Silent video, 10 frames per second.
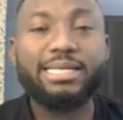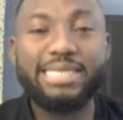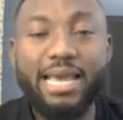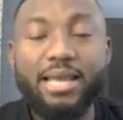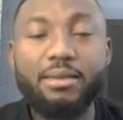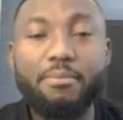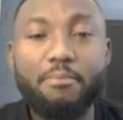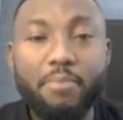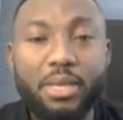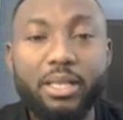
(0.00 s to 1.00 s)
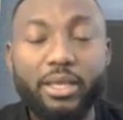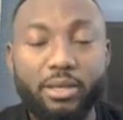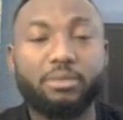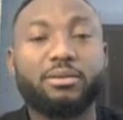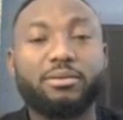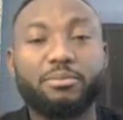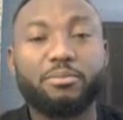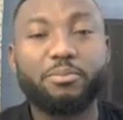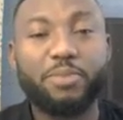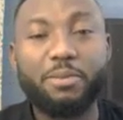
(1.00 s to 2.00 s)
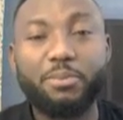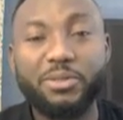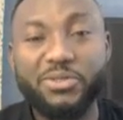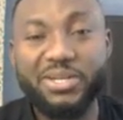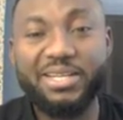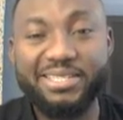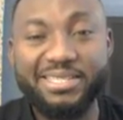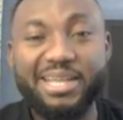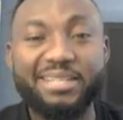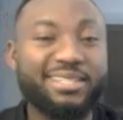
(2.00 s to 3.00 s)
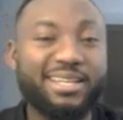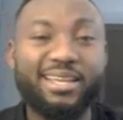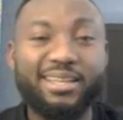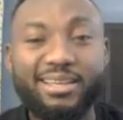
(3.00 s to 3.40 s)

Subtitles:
10 million people trade the stock today.